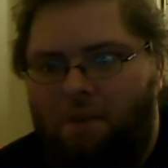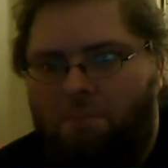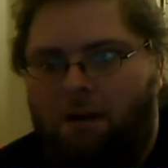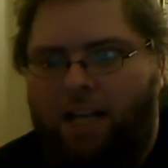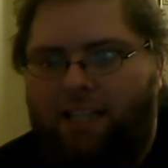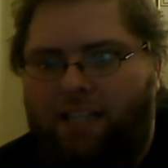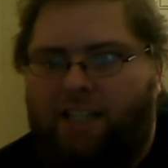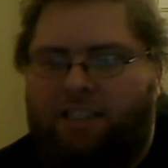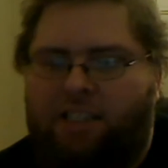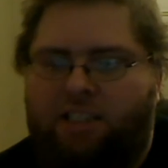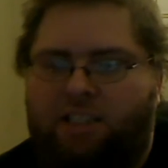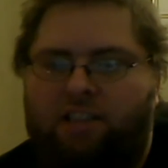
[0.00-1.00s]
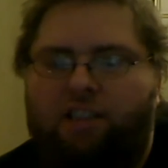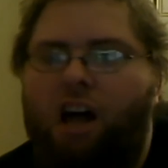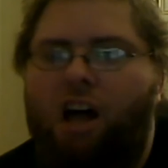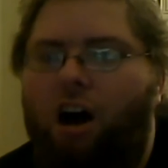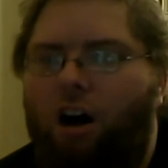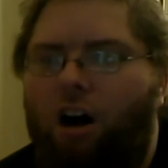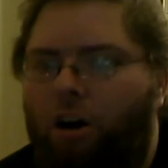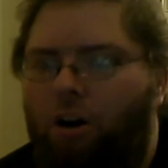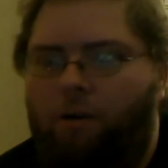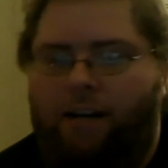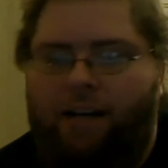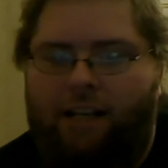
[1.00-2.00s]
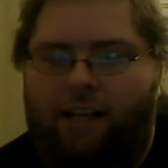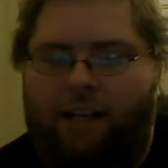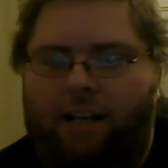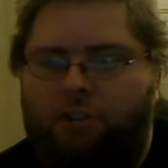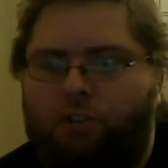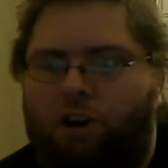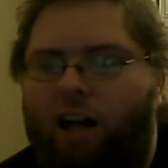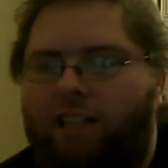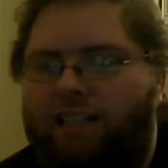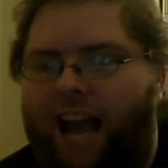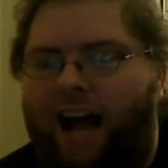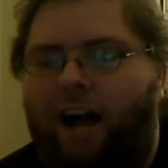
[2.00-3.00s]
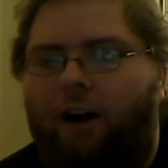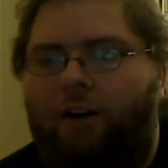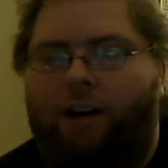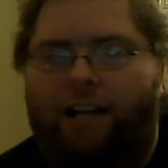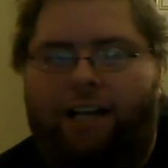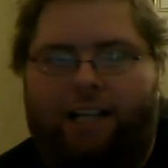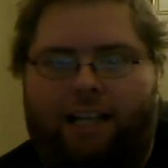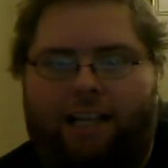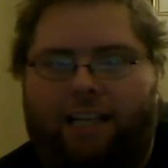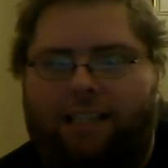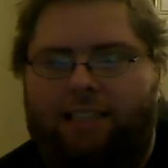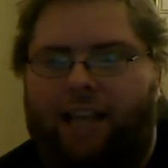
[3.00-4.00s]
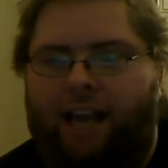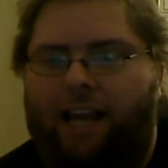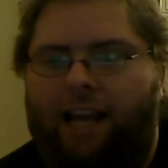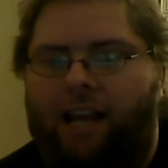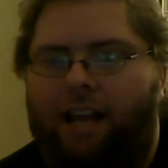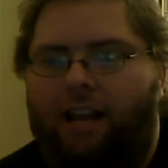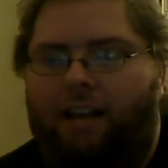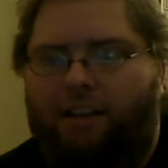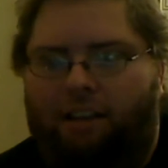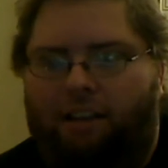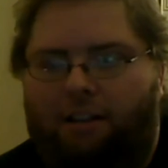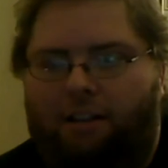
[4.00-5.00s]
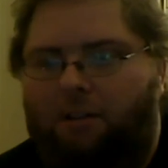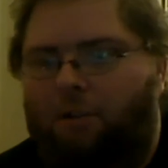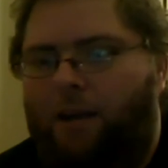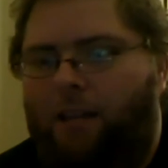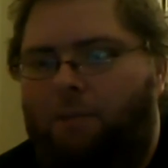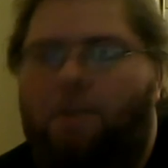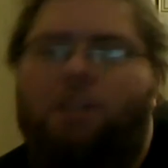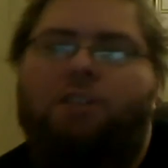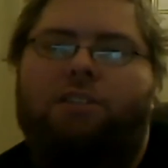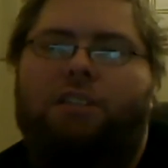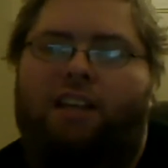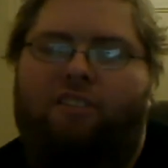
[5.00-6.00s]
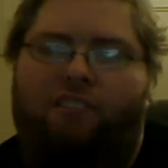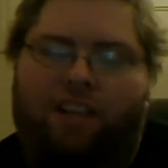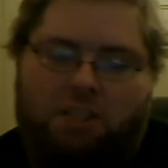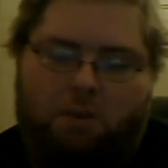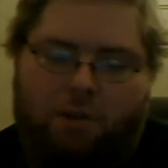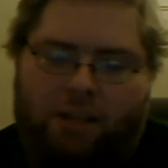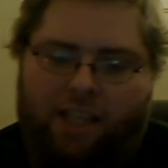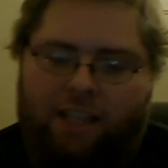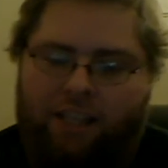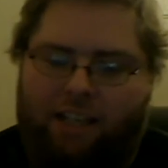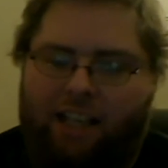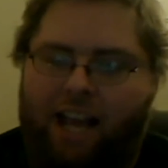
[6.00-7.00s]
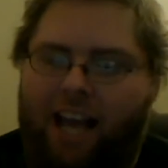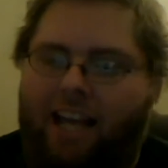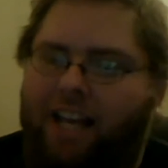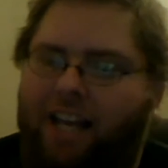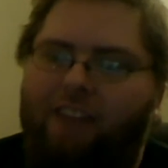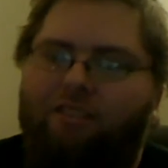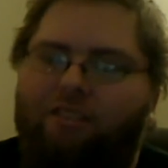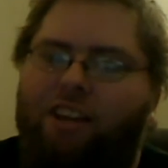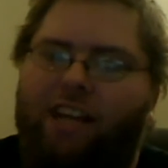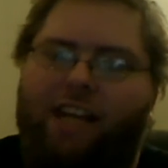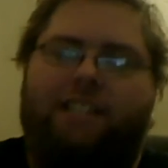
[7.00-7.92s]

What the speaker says: But it's just slow, and it draws out, and it's the way the music fits with it, the lighting, everything.